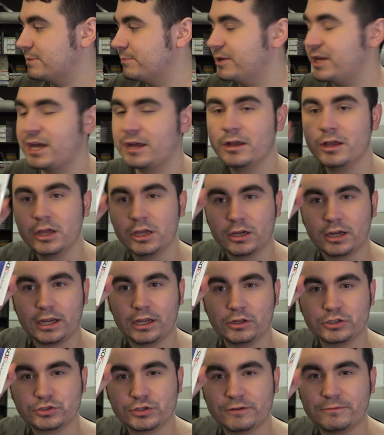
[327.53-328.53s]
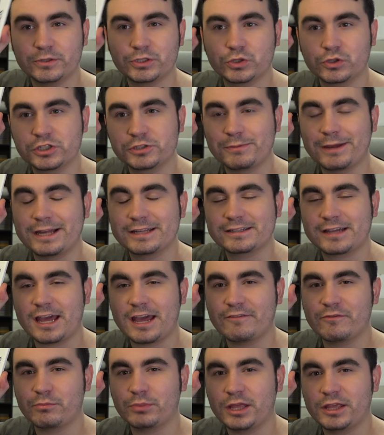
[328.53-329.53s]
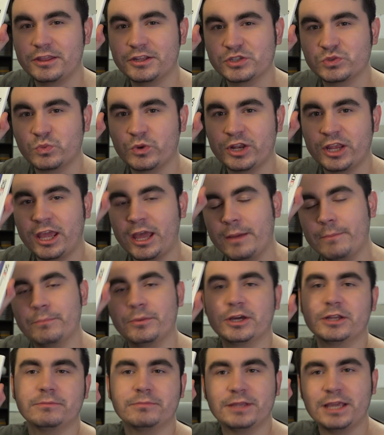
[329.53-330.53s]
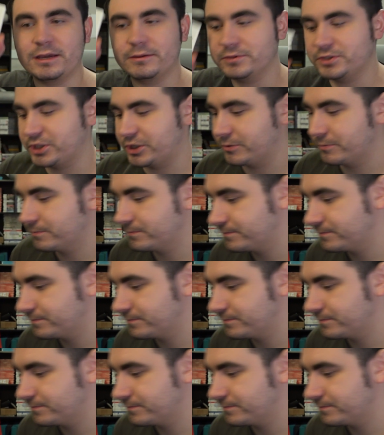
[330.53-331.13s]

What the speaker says: But yeah, I also have Majora's Mask. I haven't played this one yet, but yeah, it's here.